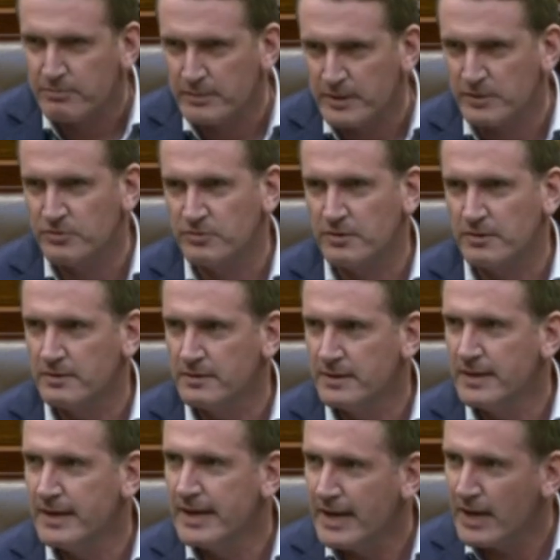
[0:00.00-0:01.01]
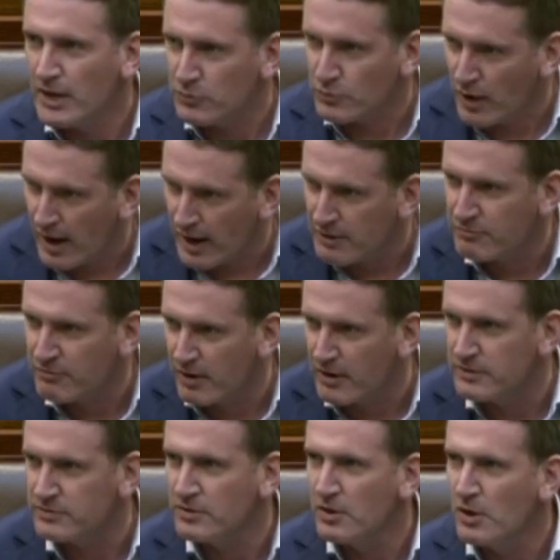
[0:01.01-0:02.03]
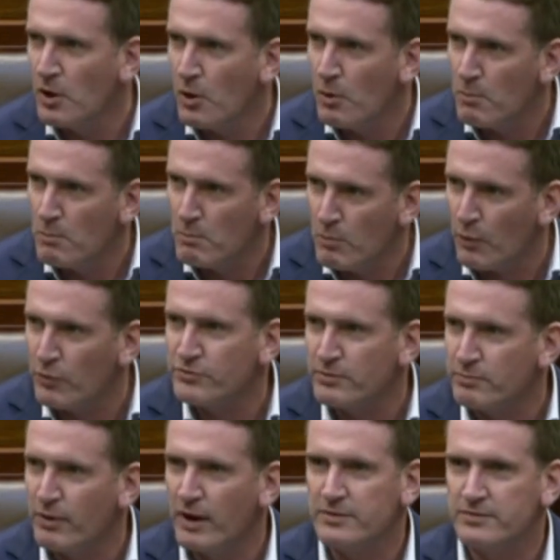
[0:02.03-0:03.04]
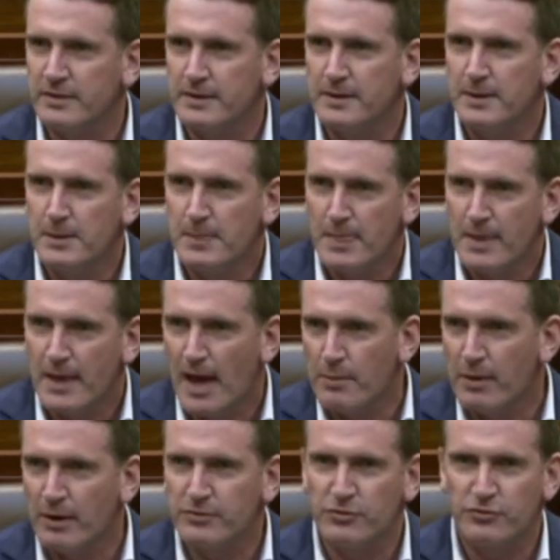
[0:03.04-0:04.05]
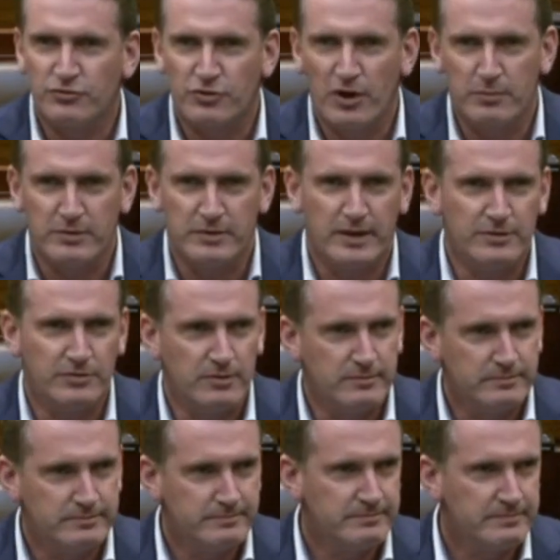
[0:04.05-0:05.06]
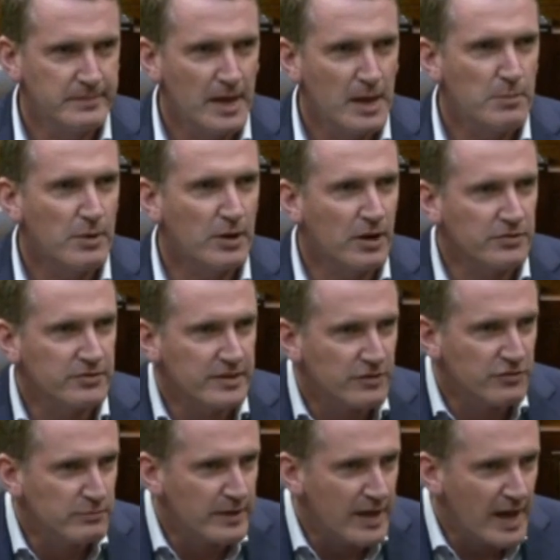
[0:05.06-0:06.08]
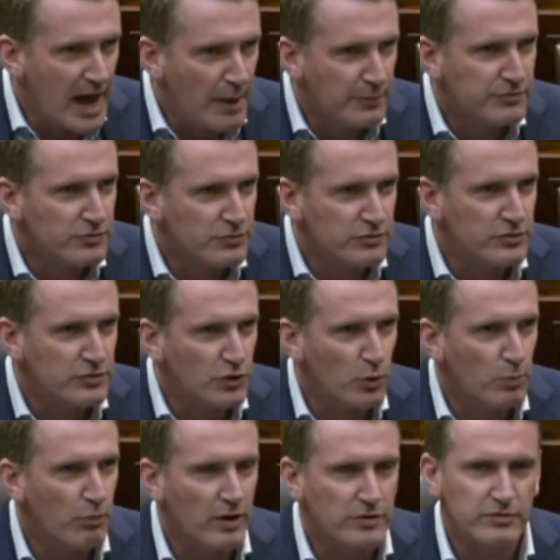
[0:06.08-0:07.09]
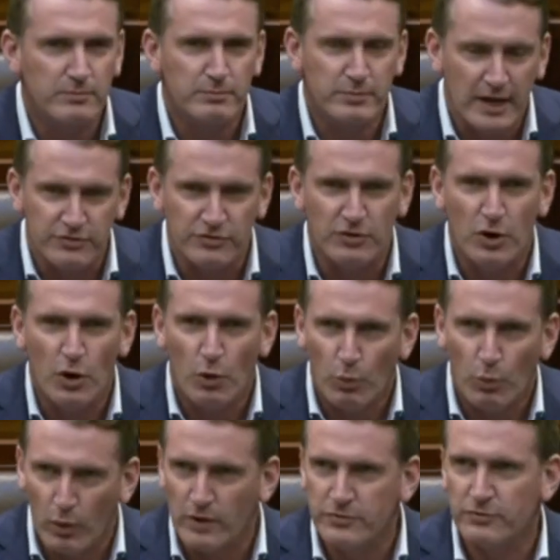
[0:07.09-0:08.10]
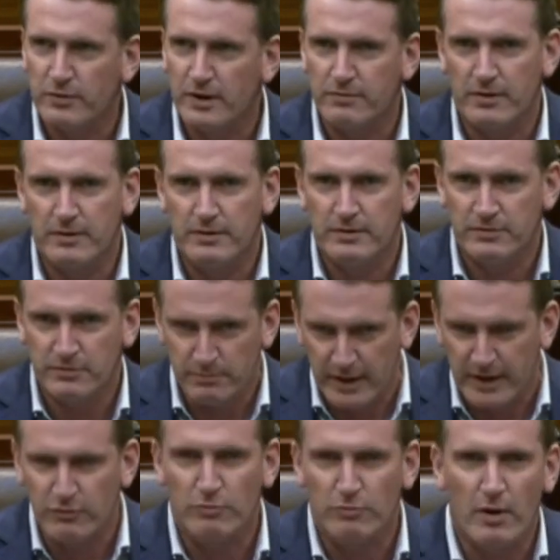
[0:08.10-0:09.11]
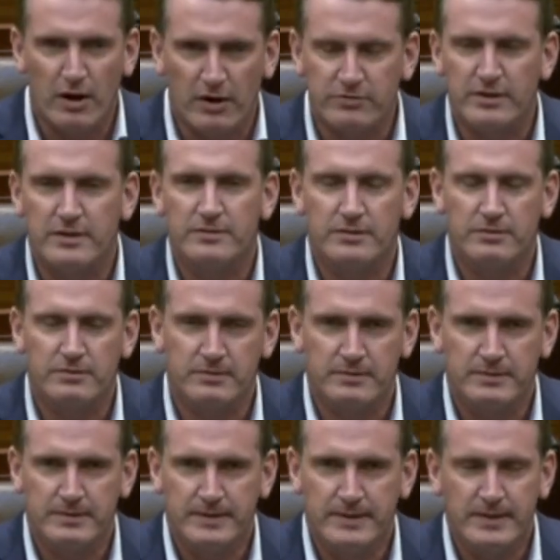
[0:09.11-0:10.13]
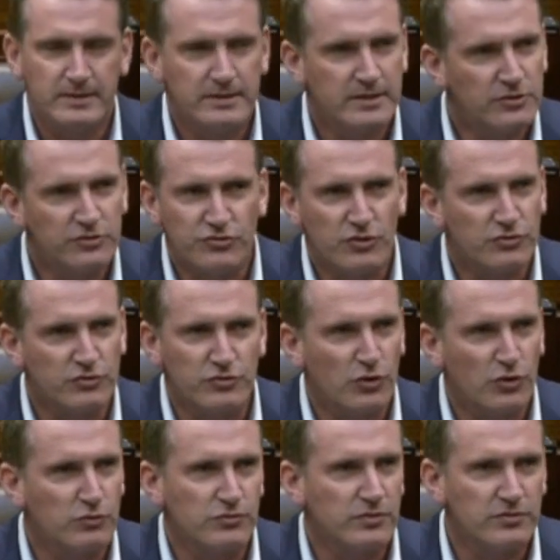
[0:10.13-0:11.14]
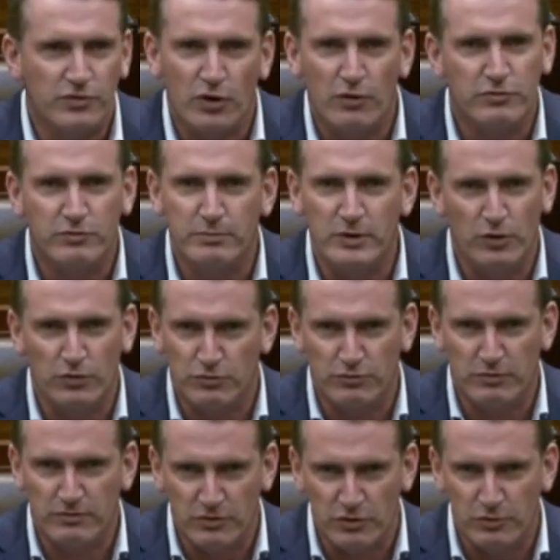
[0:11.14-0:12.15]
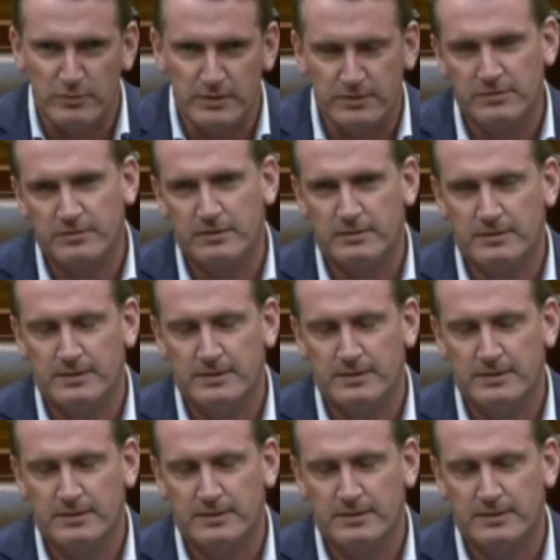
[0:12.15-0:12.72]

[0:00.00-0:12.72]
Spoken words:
Minister, is what I find most depressing about this job that I do, because it gives me absolutely no pleasure whatsoever to make remarks like this. These children don't deserve to be under review, Minister.